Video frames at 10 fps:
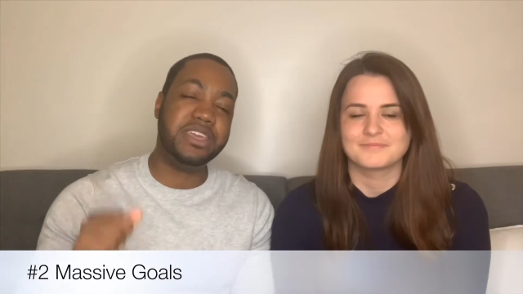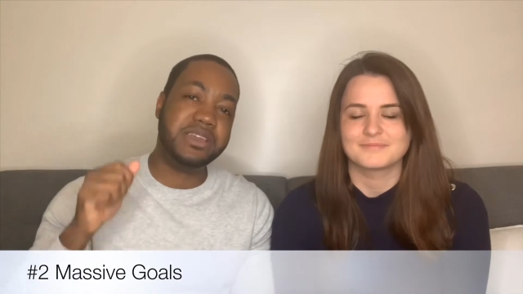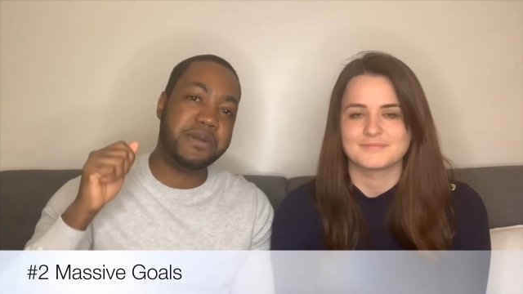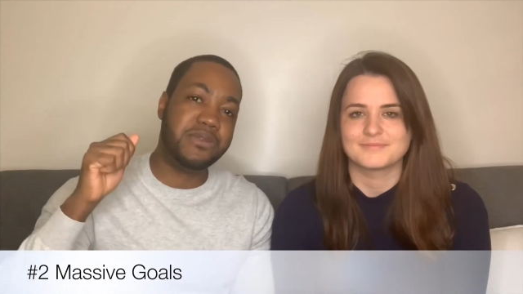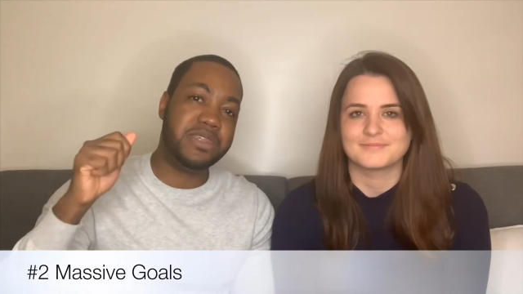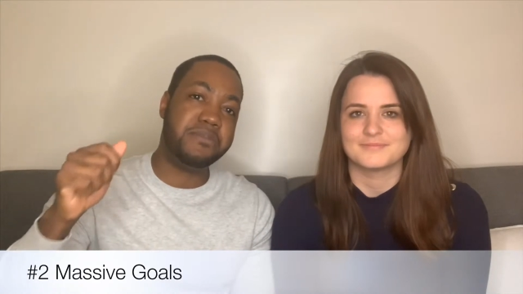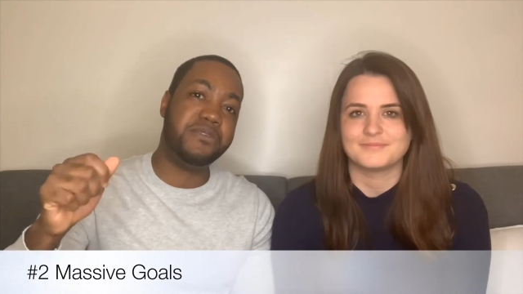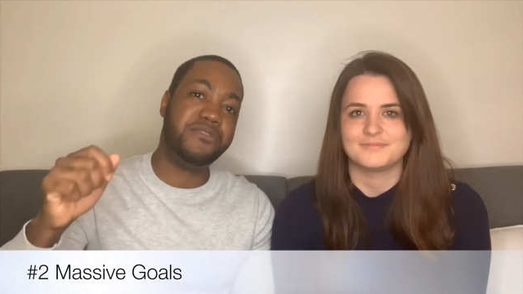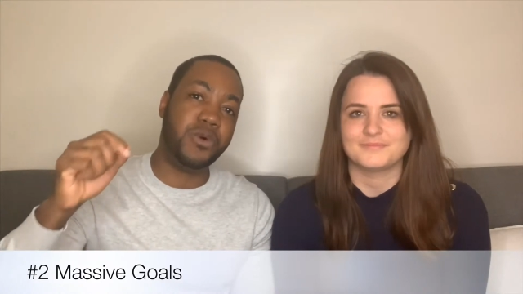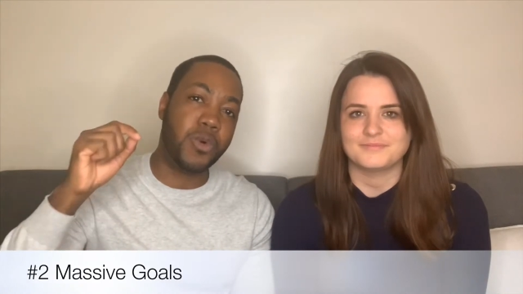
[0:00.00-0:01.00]
Speaker 1: think about
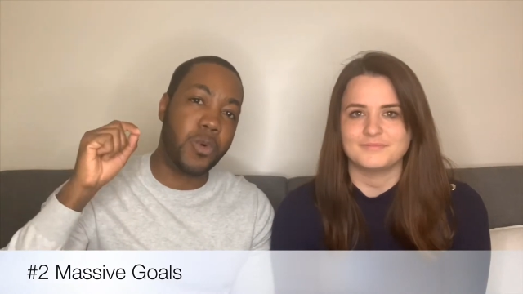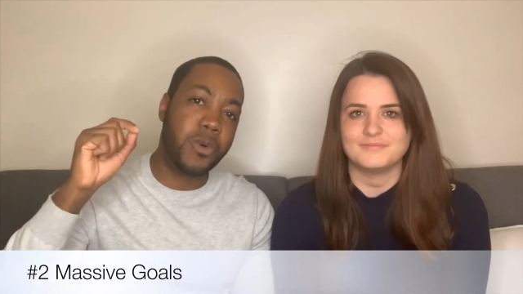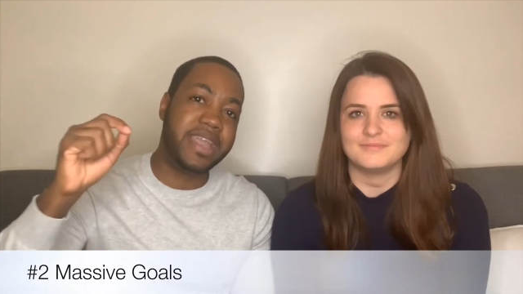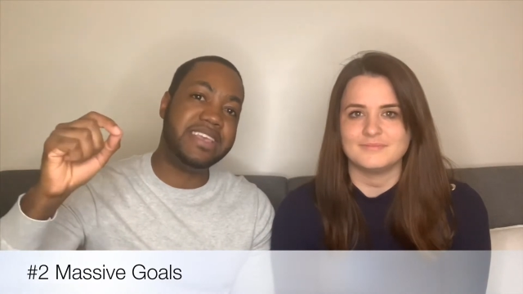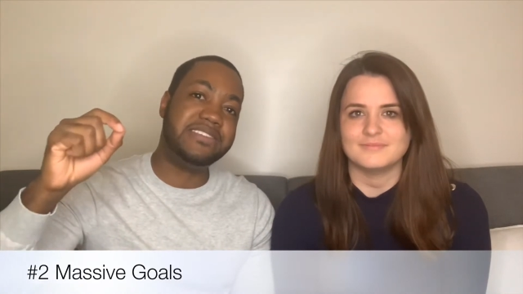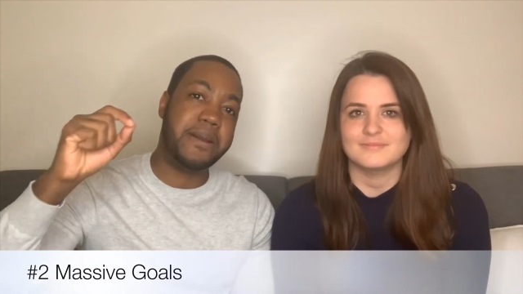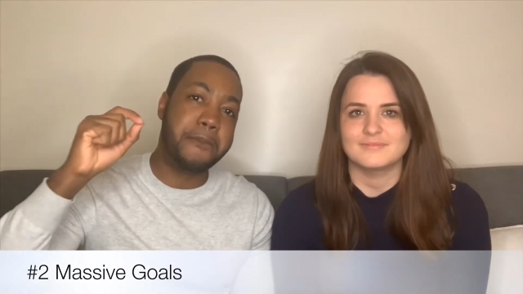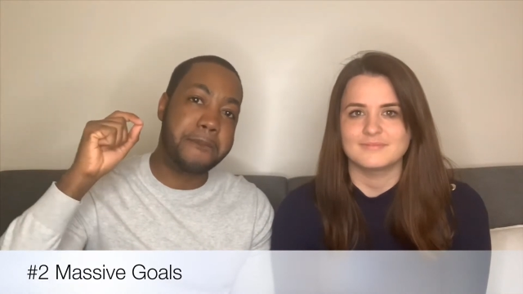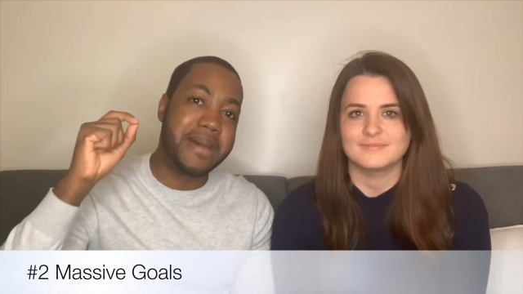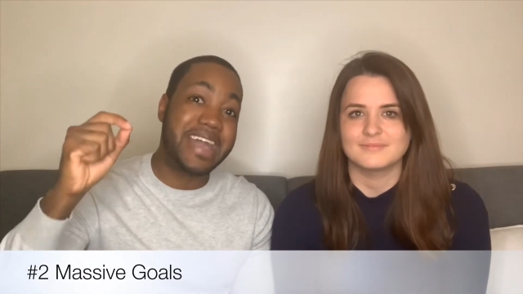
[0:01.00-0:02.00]
number four. Always
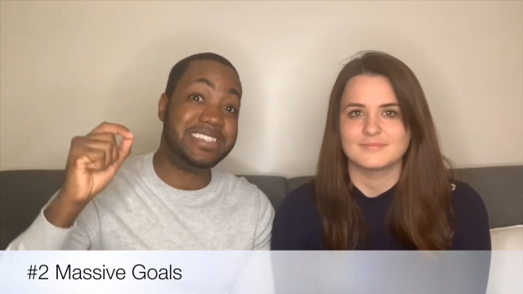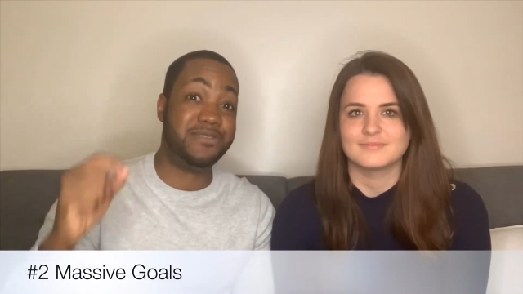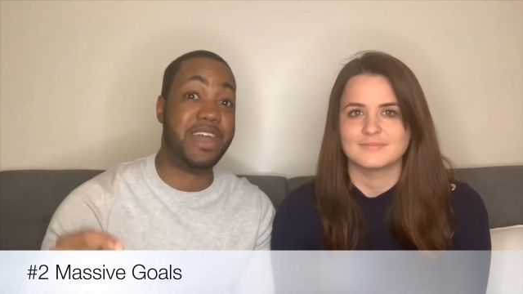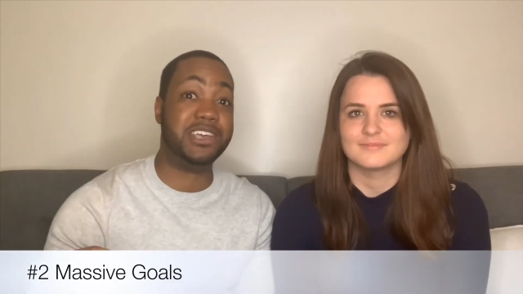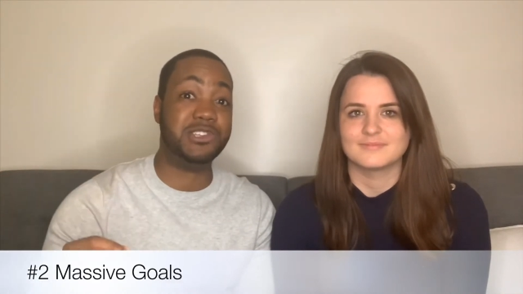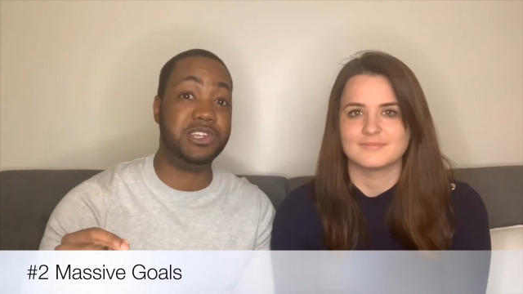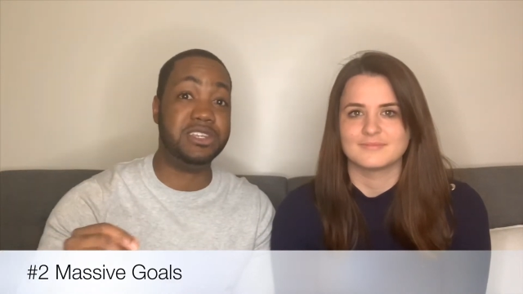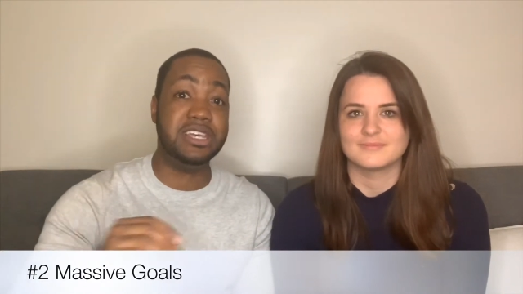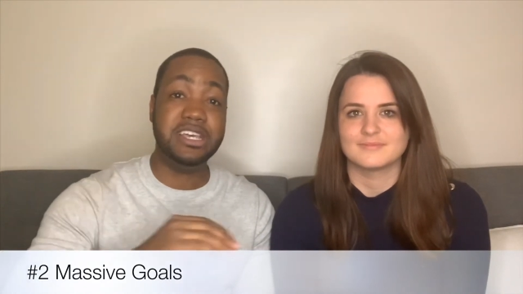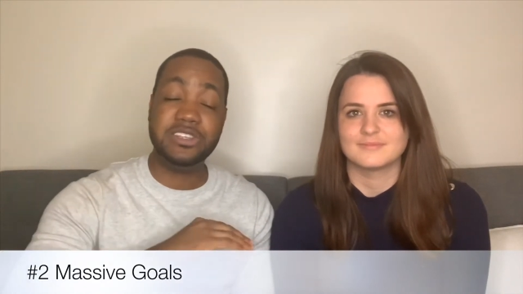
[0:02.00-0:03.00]
massive action.